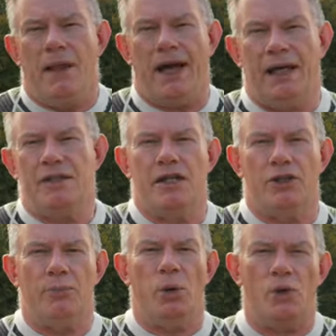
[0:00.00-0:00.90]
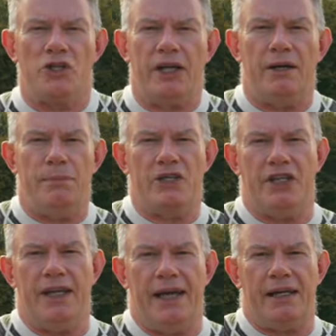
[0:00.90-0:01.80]
and the Porsche
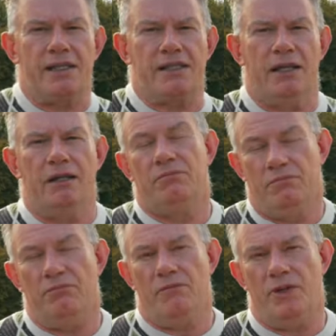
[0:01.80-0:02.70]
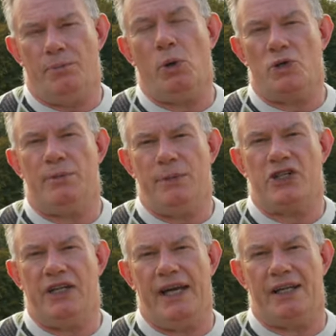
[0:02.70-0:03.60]
Mission X. The Porsche
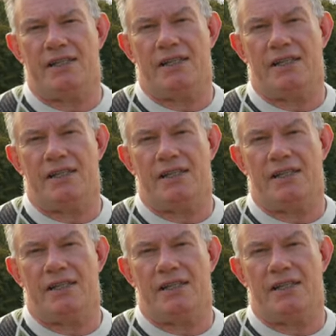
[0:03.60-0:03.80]
Mission X